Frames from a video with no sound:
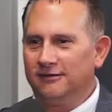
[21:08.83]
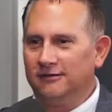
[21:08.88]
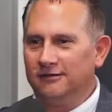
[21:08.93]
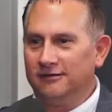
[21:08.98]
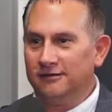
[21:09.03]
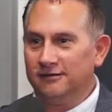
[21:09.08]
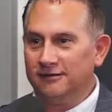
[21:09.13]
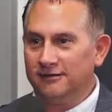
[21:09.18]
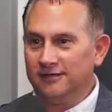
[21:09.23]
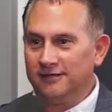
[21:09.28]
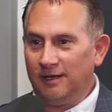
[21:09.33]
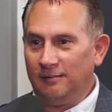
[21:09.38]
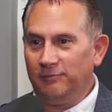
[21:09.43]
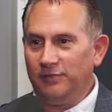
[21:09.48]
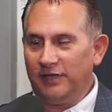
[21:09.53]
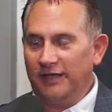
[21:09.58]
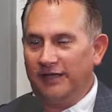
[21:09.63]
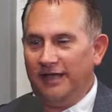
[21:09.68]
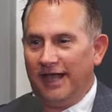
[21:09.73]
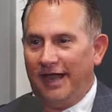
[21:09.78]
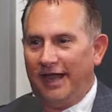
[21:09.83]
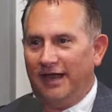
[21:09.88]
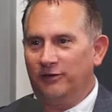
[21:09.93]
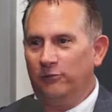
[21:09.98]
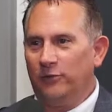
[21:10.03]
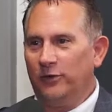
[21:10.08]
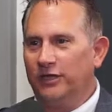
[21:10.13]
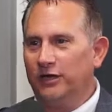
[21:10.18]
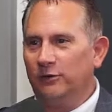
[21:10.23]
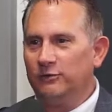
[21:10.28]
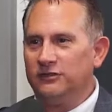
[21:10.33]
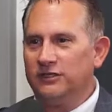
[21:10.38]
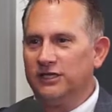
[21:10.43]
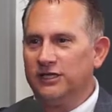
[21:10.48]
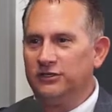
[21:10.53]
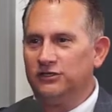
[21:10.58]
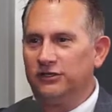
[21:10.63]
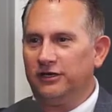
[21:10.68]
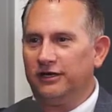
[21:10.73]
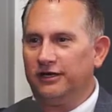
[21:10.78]
Yep. Something, and we don't
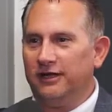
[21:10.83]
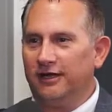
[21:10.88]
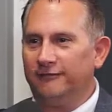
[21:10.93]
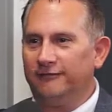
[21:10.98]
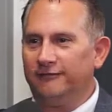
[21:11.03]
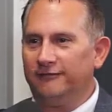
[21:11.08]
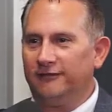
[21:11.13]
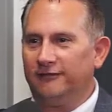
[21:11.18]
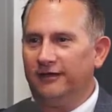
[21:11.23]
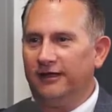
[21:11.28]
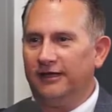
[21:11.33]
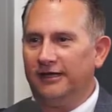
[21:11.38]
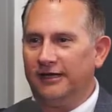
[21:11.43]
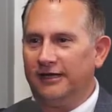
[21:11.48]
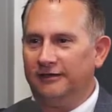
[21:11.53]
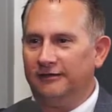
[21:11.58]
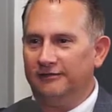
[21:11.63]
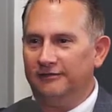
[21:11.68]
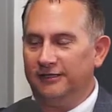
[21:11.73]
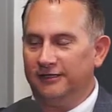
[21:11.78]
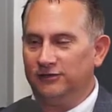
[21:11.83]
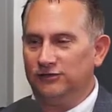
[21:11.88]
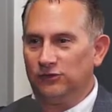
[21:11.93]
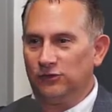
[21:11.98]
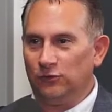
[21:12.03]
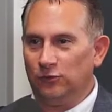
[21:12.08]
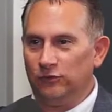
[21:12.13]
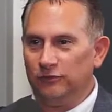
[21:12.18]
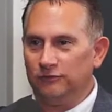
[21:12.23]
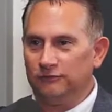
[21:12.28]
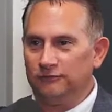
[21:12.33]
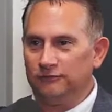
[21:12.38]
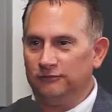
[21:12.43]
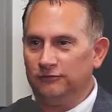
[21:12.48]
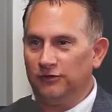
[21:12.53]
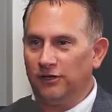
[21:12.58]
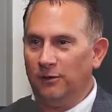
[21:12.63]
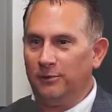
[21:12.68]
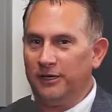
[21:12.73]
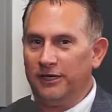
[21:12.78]
teach it enough uh, in school.
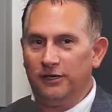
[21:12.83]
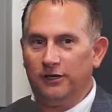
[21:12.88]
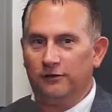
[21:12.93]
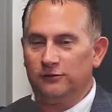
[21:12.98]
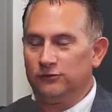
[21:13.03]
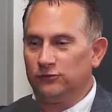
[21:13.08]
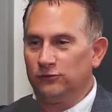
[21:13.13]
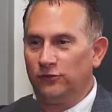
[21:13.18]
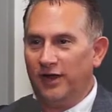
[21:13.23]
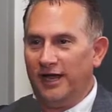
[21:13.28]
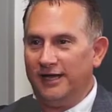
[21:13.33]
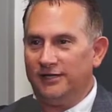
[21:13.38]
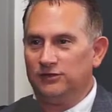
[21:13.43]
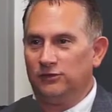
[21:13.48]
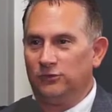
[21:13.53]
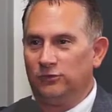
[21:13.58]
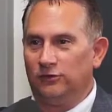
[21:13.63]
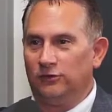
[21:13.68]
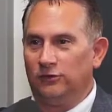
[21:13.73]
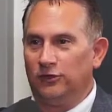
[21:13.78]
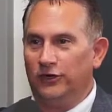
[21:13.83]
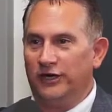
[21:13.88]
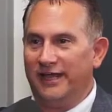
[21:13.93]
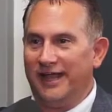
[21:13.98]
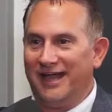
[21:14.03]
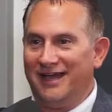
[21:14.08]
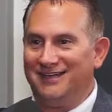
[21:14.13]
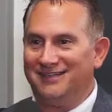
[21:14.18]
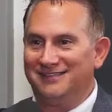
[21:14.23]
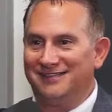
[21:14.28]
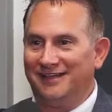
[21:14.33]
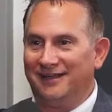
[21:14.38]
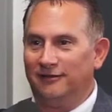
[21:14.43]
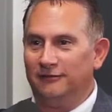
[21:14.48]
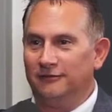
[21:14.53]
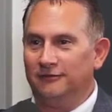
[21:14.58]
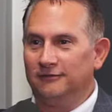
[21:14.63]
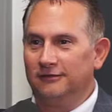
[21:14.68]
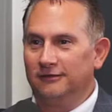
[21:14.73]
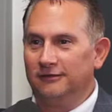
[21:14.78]
Nobody goes through high school learning how to sell,